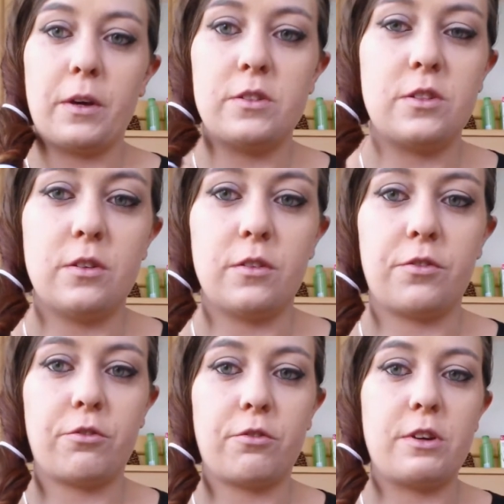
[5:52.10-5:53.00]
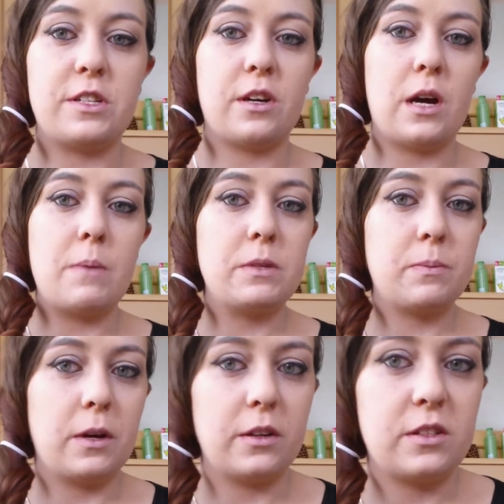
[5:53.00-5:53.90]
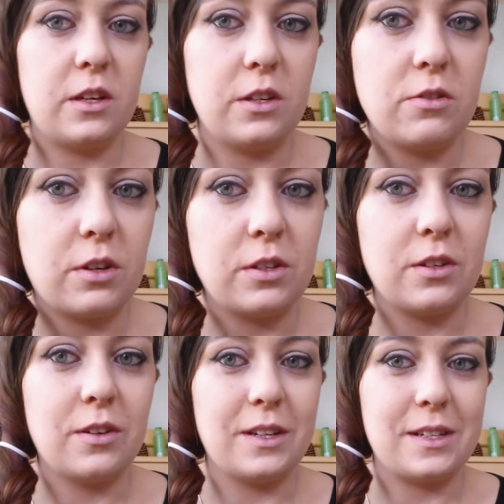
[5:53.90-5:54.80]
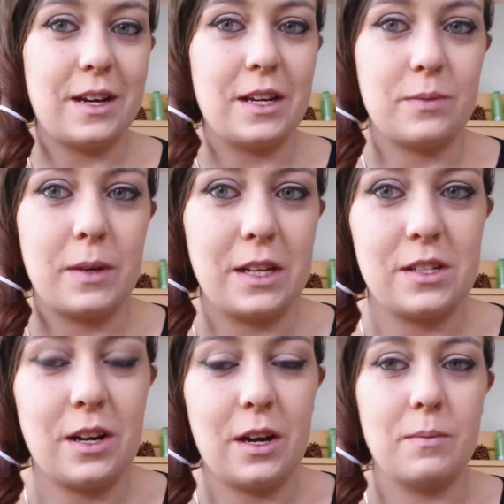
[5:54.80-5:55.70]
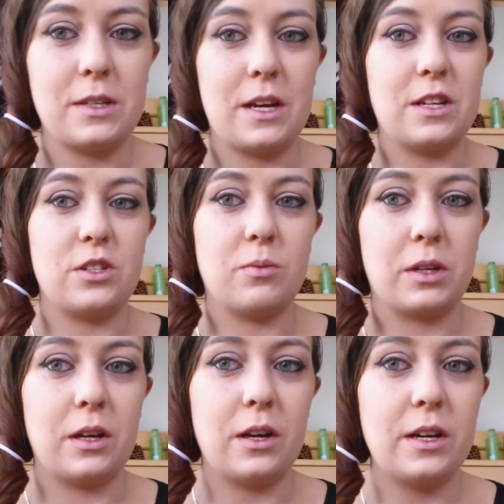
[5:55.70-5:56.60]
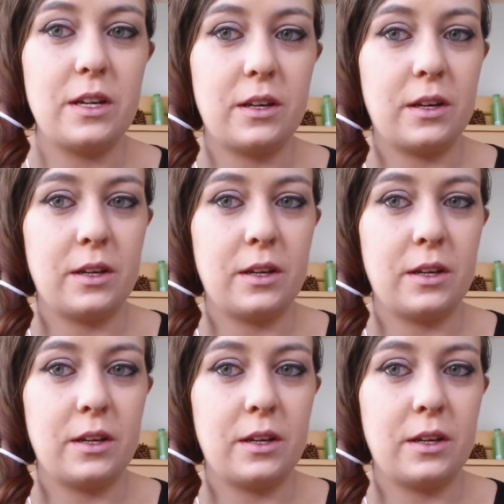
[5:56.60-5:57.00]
going to do it 3 times, but you can do it as many times as you would like.